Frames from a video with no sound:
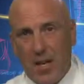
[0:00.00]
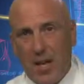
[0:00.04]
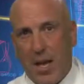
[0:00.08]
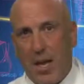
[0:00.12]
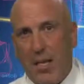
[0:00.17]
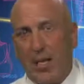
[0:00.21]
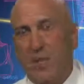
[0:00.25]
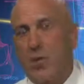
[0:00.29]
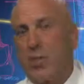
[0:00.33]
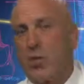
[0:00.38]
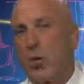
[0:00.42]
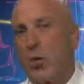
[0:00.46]

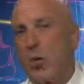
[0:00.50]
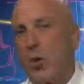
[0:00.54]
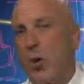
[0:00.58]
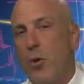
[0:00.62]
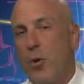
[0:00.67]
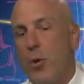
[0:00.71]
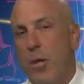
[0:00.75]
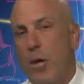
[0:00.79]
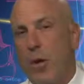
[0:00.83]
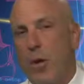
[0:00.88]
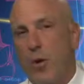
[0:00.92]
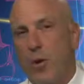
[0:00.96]
and the
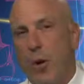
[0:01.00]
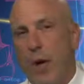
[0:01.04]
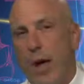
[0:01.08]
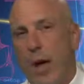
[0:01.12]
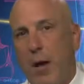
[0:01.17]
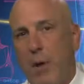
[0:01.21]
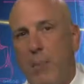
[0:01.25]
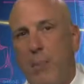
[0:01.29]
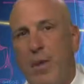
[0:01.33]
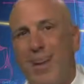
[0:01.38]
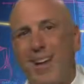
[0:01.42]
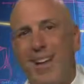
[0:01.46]
zirconia
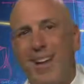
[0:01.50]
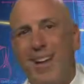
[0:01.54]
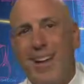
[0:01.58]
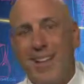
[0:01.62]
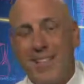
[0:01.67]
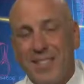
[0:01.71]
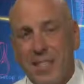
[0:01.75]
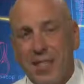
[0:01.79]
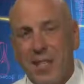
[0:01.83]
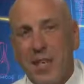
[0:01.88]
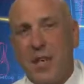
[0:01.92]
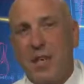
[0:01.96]
crown
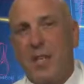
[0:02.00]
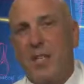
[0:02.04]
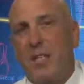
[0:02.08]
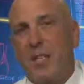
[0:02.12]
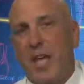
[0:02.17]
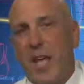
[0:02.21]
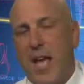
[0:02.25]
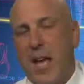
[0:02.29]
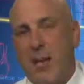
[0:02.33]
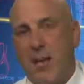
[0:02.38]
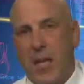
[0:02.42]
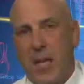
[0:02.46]
because of the
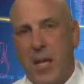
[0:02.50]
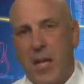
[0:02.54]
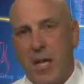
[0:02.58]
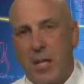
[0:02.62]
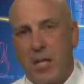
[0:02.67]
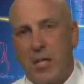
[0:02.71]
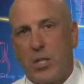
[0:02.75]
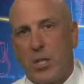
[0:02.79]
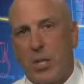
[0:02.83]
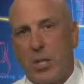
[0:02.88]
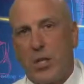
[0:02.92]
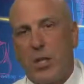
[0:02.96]

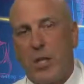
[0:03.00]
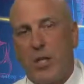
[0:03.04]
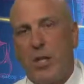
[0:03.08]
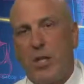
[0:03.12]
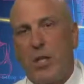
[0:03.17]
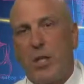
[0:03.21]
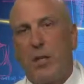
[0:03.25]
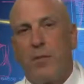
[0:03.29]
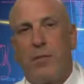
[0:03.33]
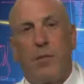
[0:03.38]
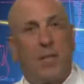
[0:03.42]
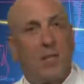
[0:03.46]
contamination
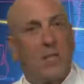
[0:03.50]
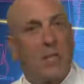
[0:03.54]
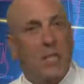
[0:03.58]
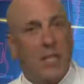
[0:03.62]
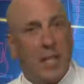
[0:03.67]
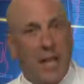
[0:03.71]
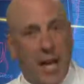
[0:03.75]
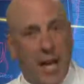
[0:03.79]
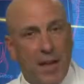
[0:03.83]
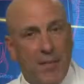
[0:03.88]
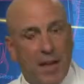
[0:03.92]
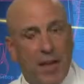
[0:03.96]
of the
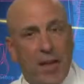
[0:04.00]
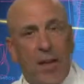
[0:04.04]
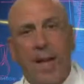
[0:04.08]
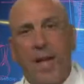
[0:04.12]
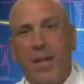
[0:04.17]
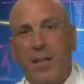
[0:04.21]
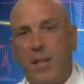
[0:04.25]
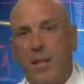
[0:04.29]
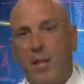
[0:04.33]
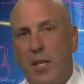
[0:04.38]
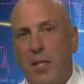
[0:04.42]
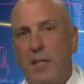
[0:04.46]
saliva
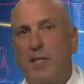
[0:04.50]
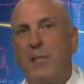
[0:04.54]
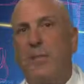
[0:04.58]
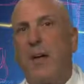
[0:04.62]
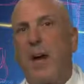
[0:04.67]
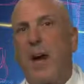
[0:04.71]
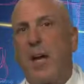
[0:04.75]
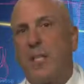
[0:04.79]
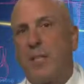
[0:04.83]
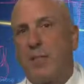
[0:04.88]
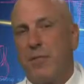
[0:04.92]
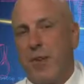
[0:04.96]
and these
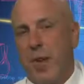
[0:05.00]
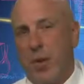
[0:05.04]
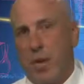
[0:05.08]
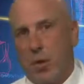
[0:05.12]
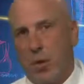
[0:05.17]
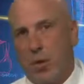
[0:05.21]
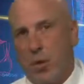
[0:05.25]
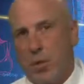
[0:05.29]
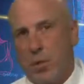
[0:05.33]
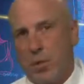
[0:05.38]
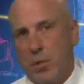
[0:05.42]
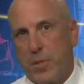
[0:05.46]
phosphate
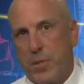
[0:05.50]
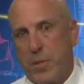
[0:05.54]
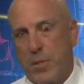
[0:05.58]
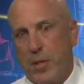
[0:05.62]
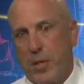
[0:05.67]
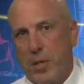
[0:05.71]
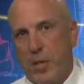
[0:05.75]
groups.